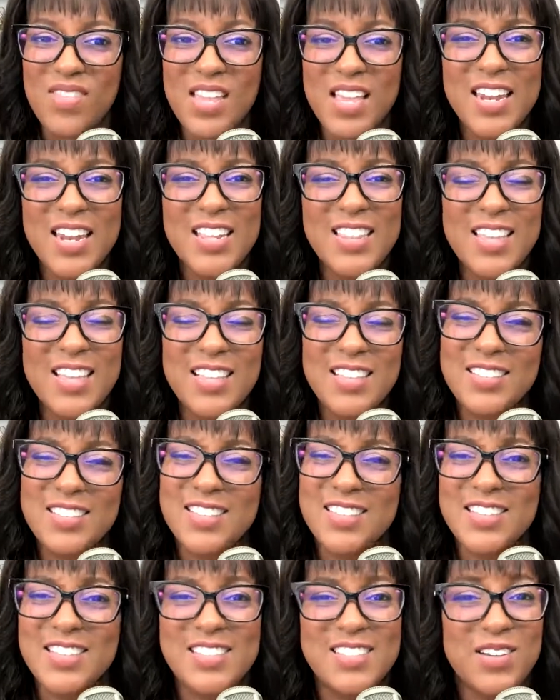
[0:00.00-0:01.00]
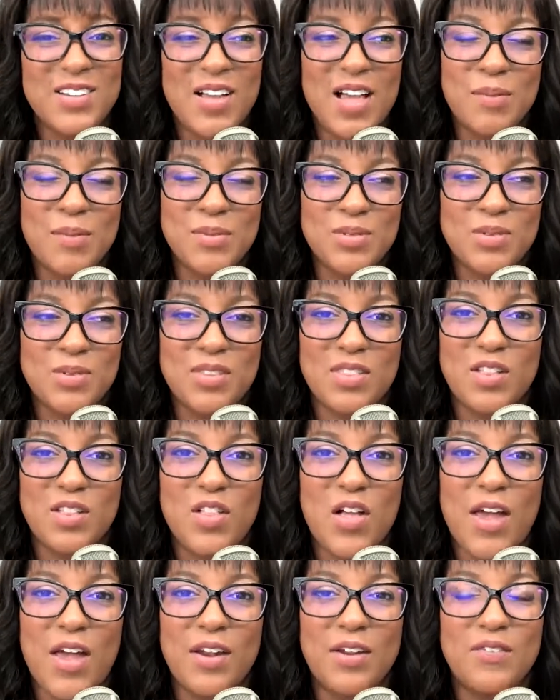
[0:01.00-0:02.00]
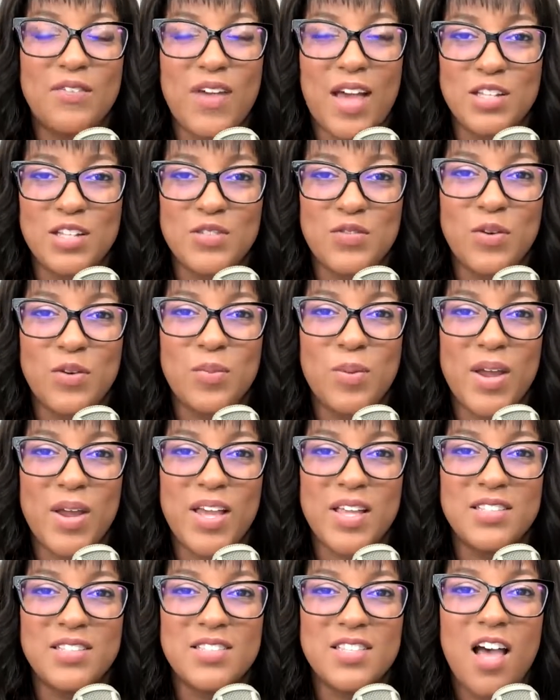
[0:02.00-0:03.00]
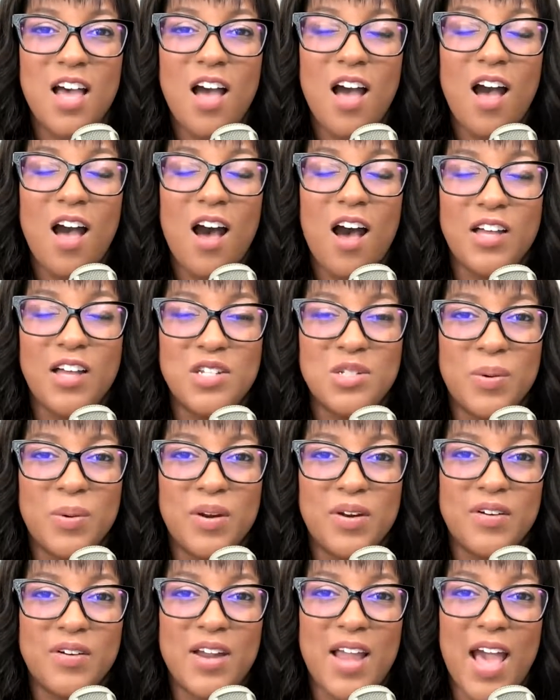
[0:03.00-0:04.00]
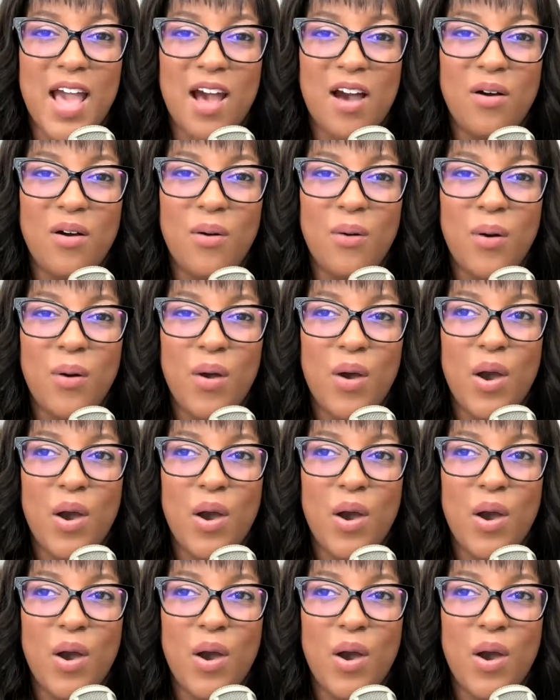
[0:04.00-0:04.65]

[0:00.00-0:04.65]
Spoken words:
And I think this still happens with a lot of fast food brands on Twitter now,